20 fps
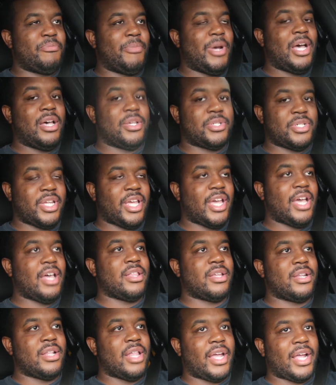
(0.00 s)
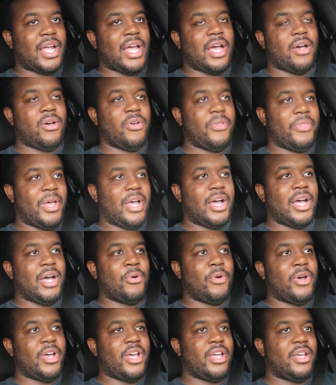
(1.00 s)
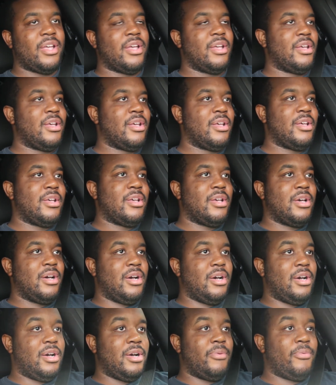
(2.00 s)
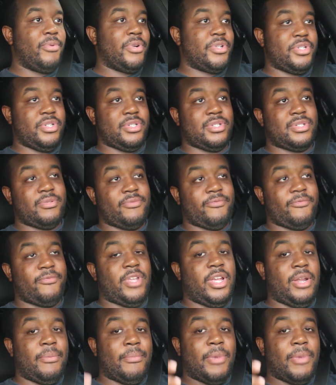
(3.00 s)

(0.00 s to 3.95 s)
miles a gallon, like on the highway, which is, in